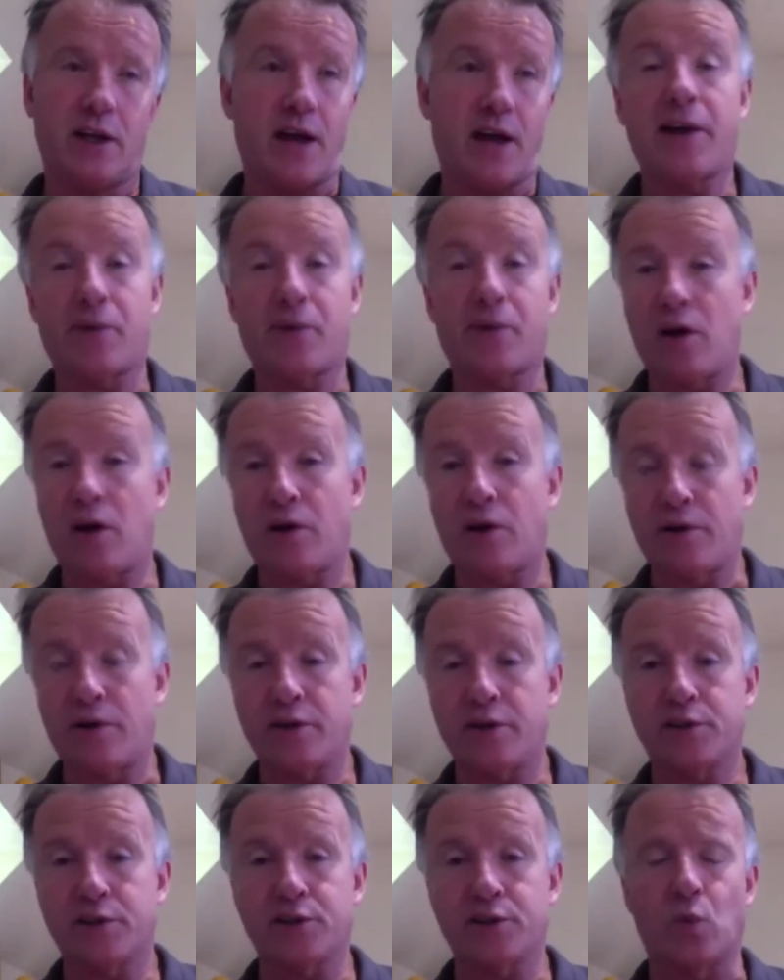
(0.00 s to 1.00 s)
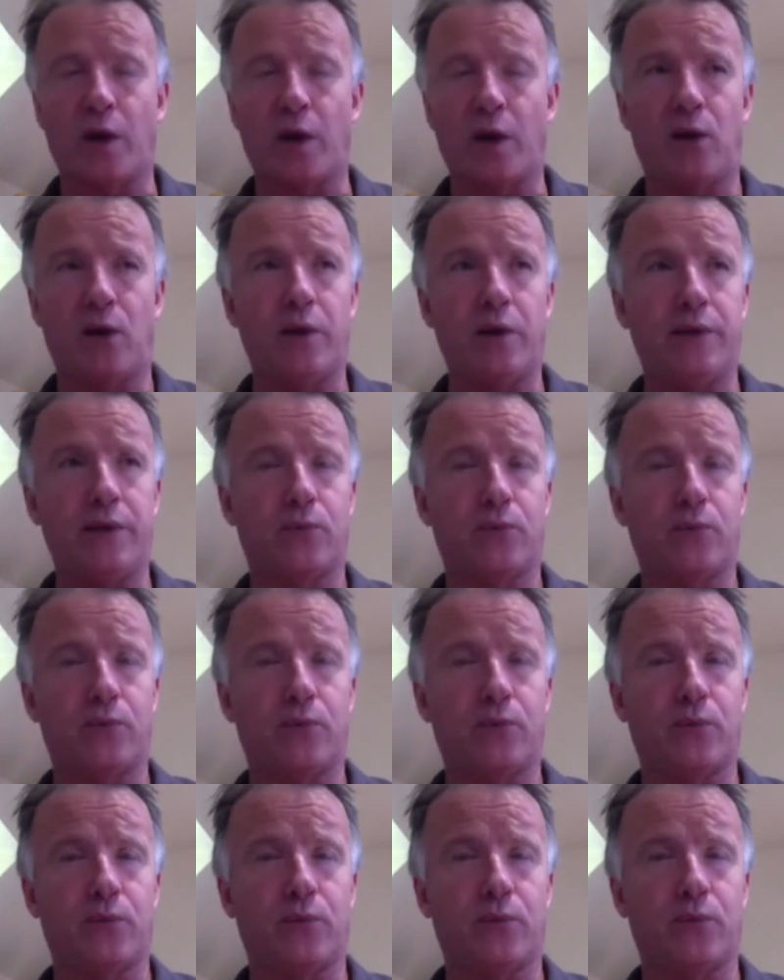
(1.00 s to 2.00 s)
And there are others as well. We've
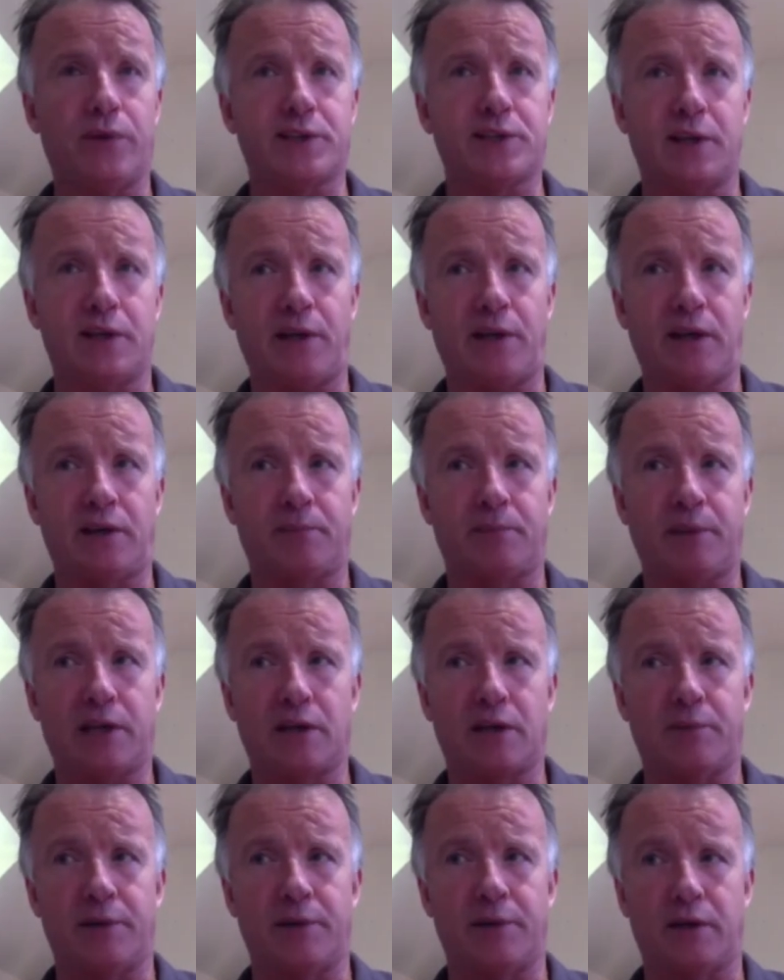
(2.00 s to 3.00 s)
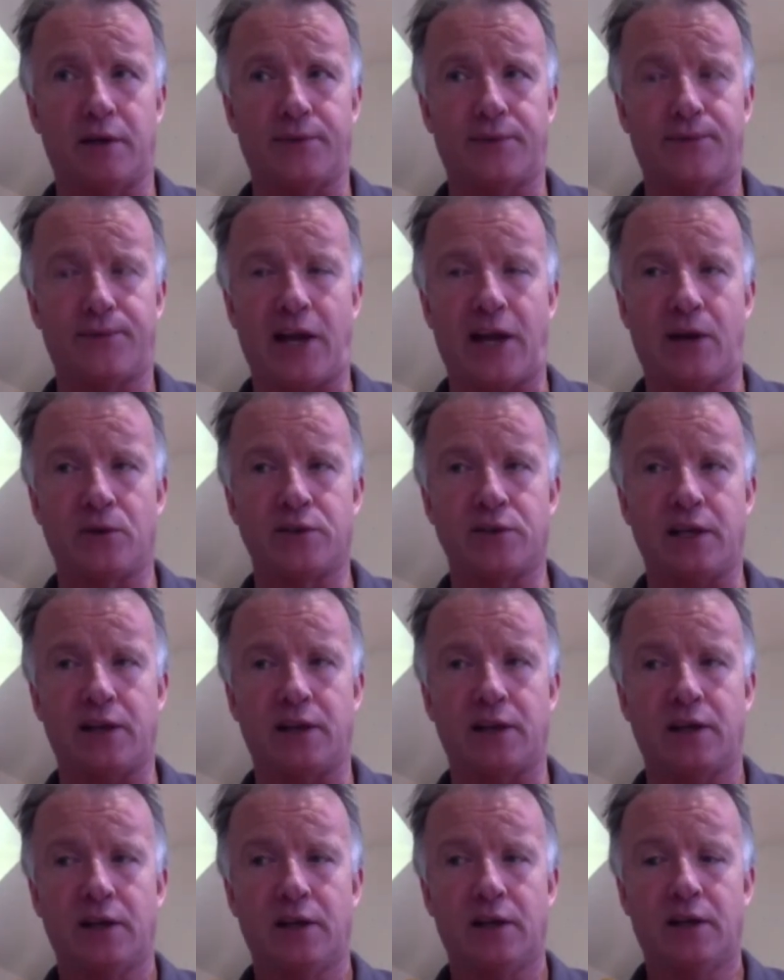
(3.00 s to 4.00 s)
recently become a
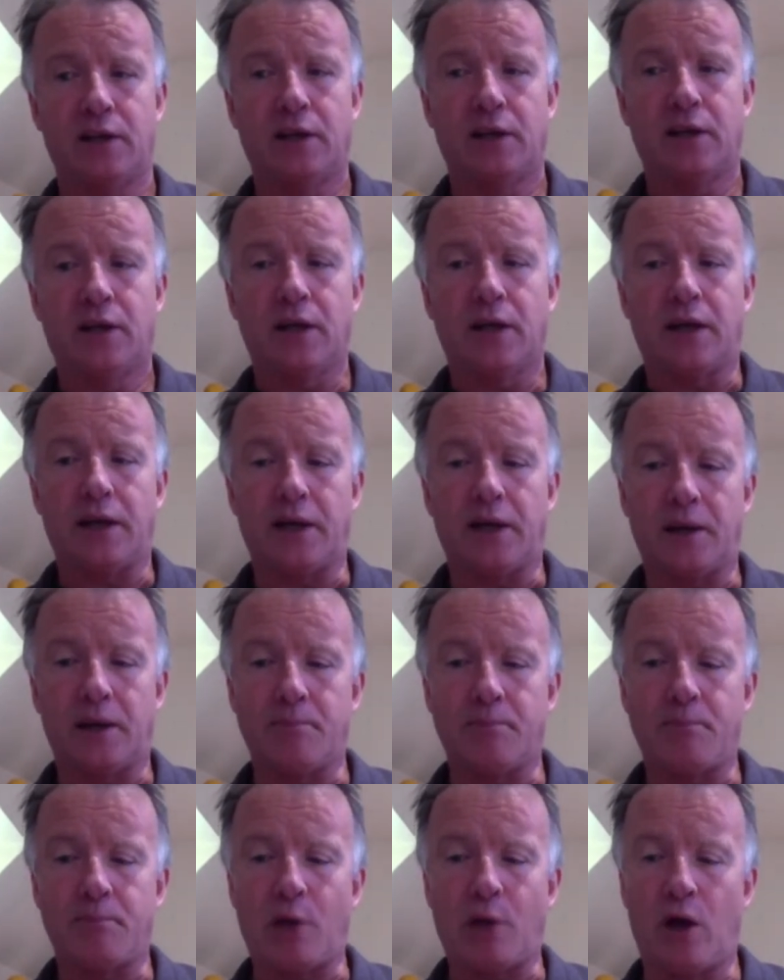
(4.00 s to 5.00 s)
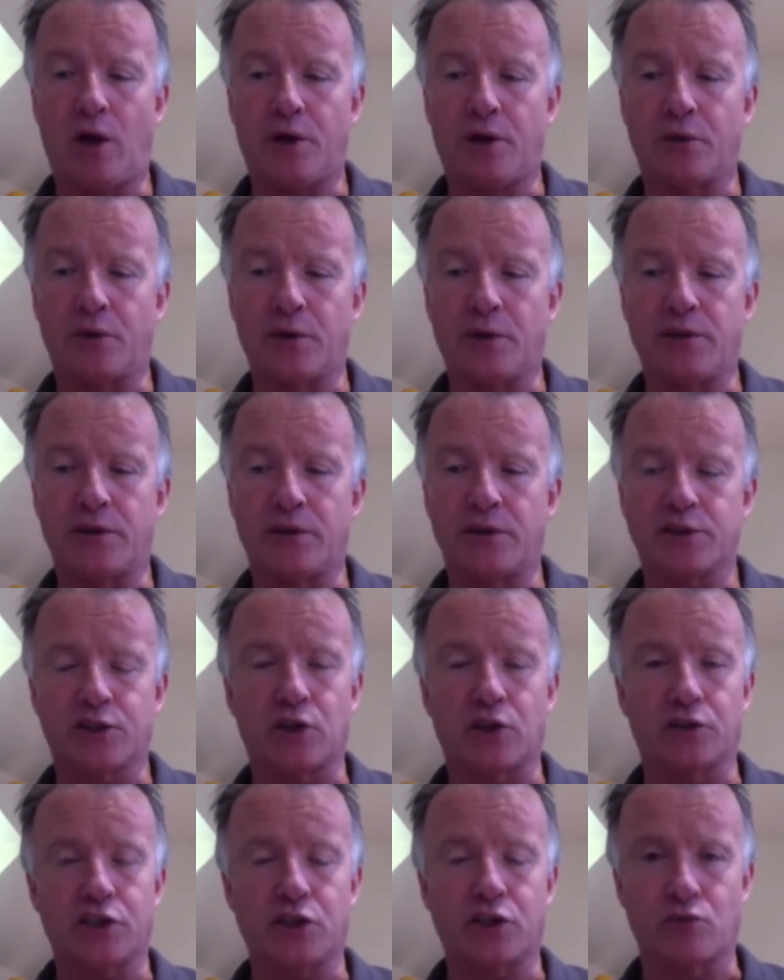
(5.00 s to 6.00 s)
founding partner in the
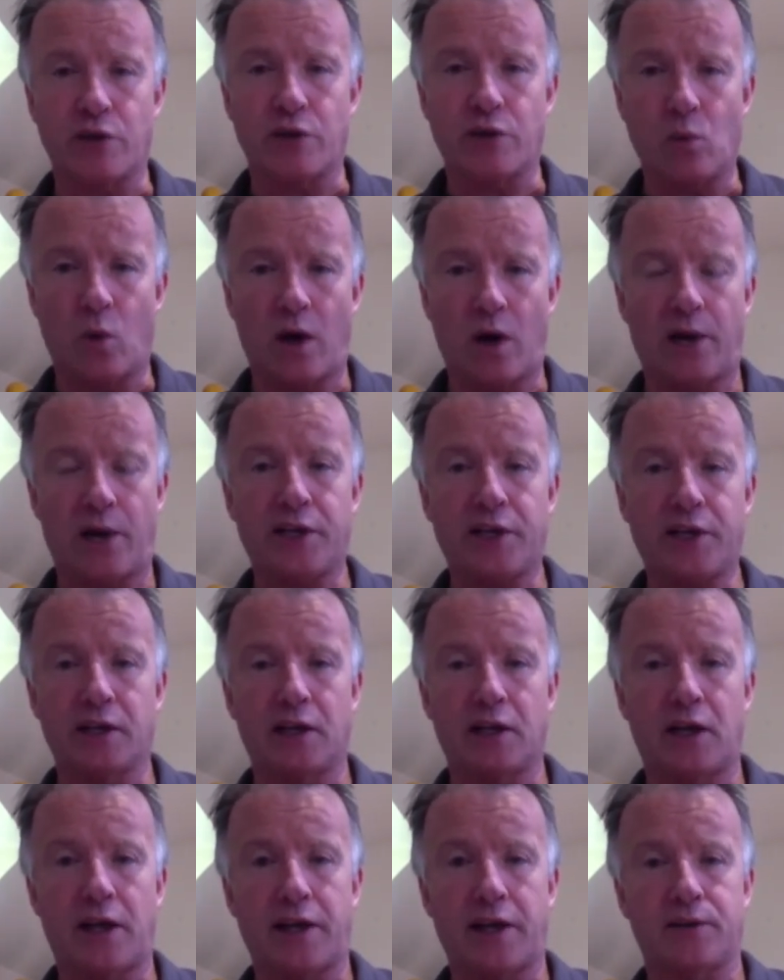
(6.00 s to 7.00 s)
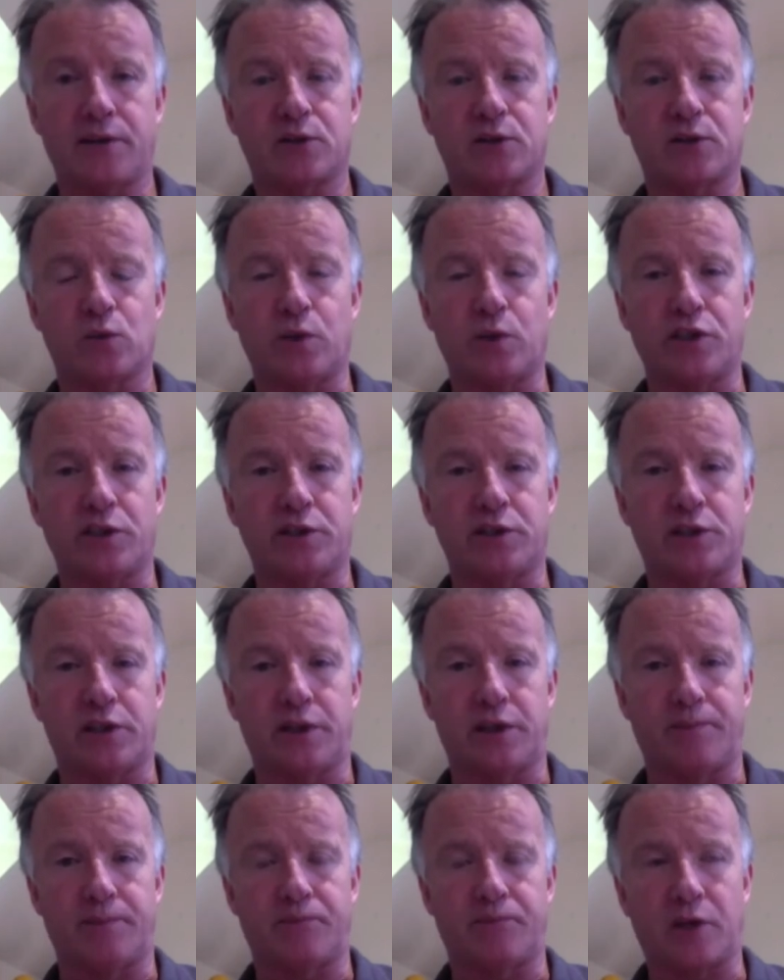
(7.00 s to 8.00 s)
Scottish Rewilding Alliance, which is
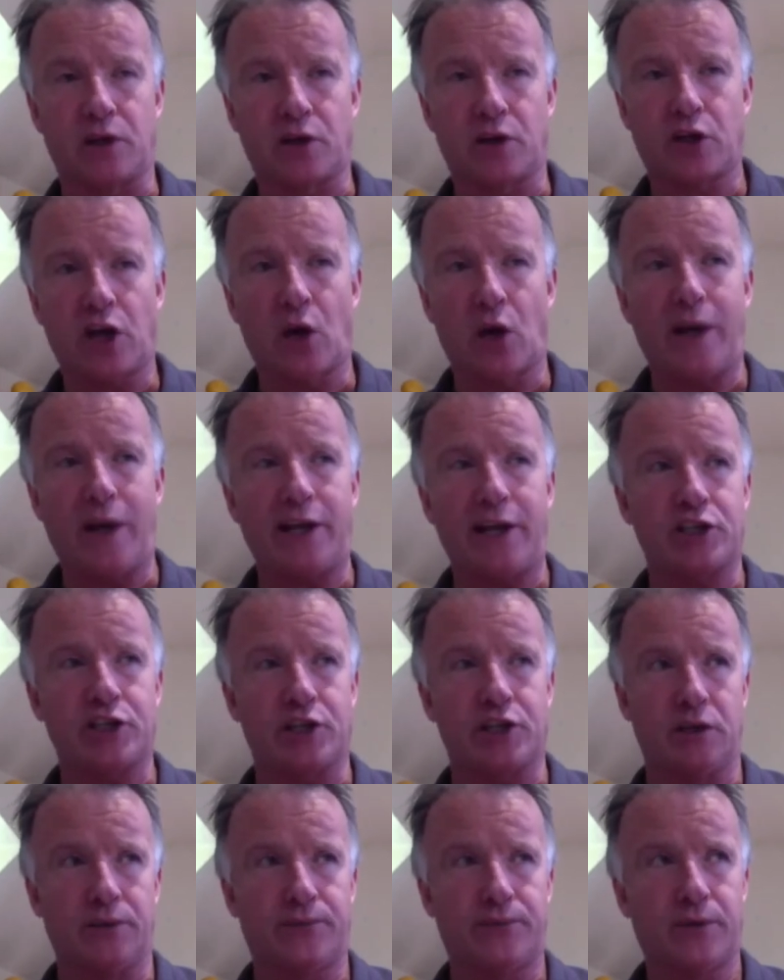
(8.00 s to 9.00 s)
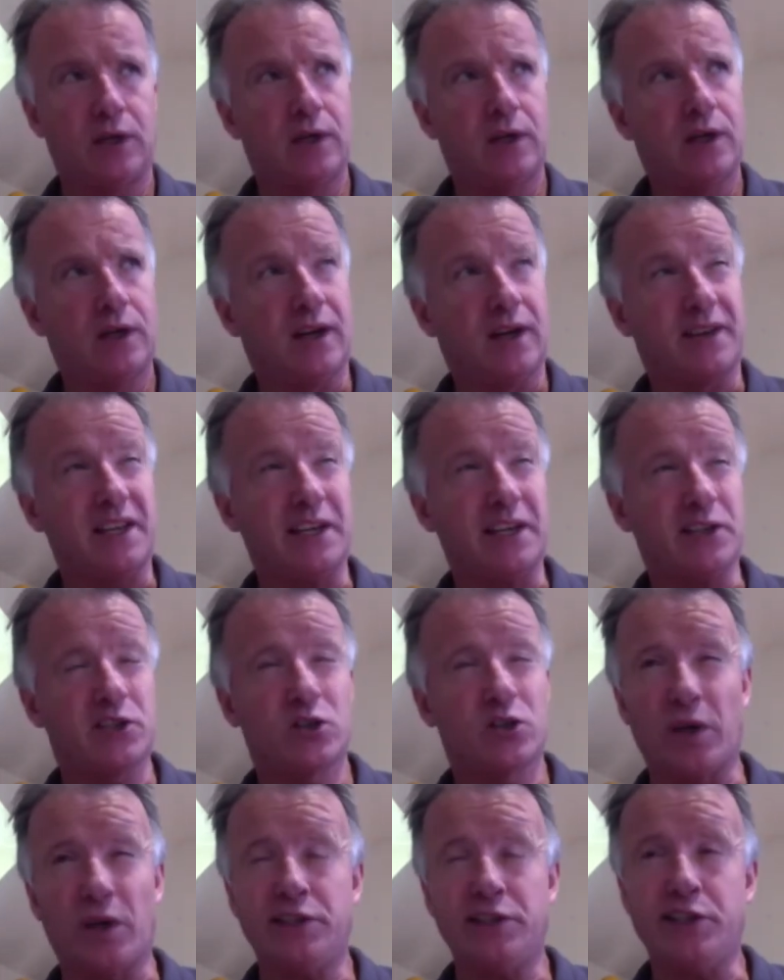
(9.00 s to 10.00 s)
a coalition of, I think it's
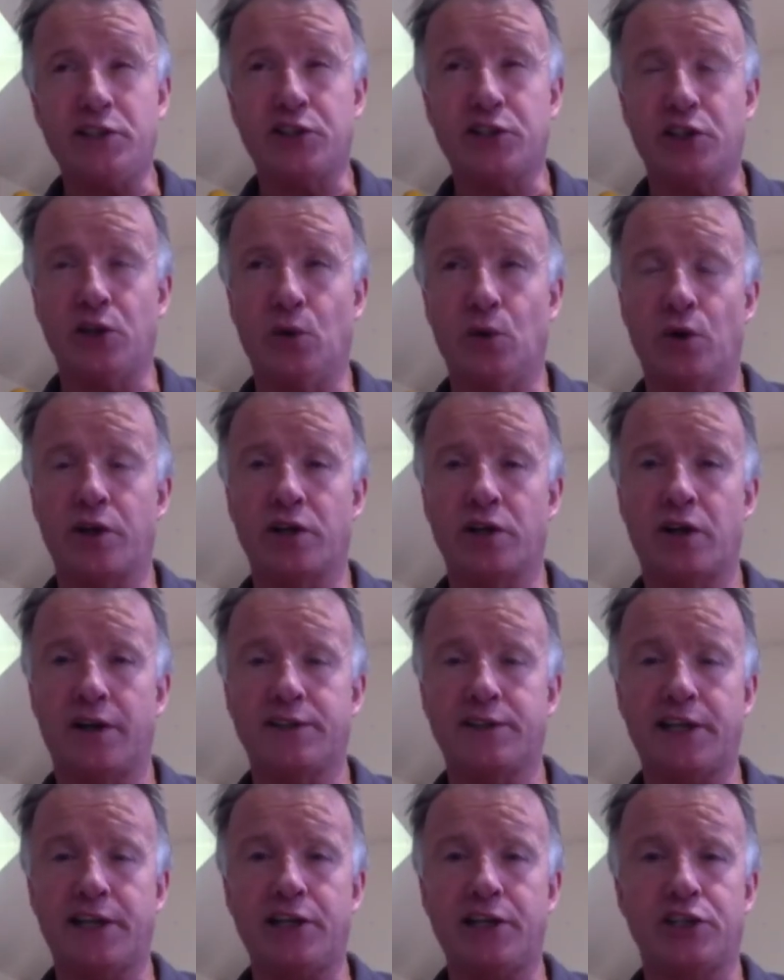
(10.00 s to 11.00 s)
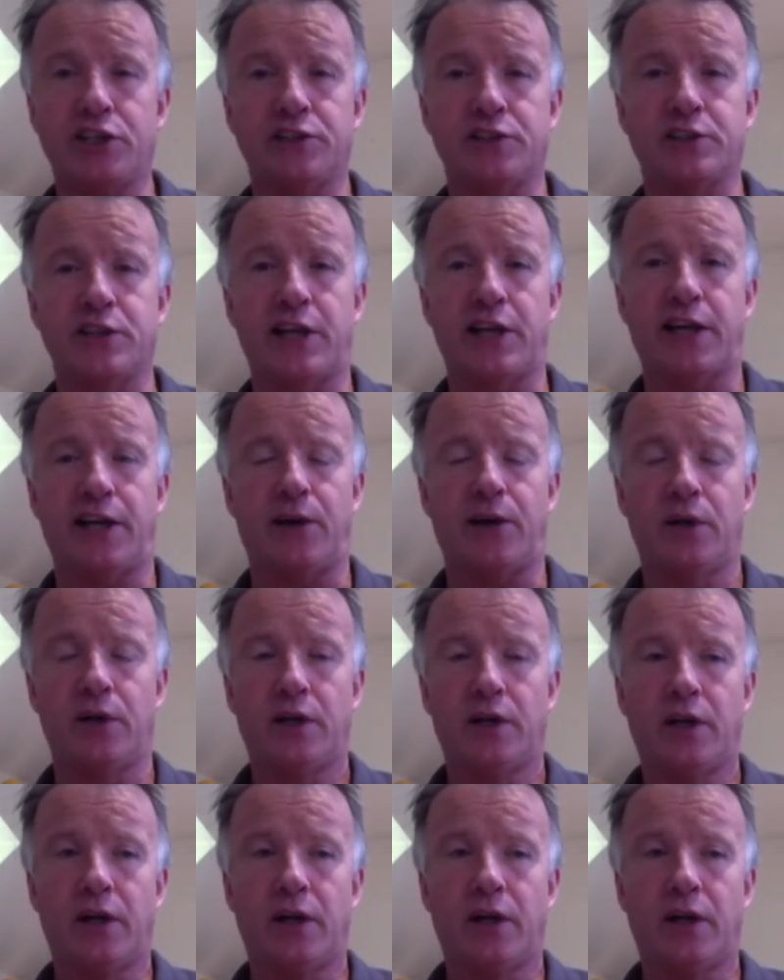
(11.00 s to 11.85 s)
22 organisations now.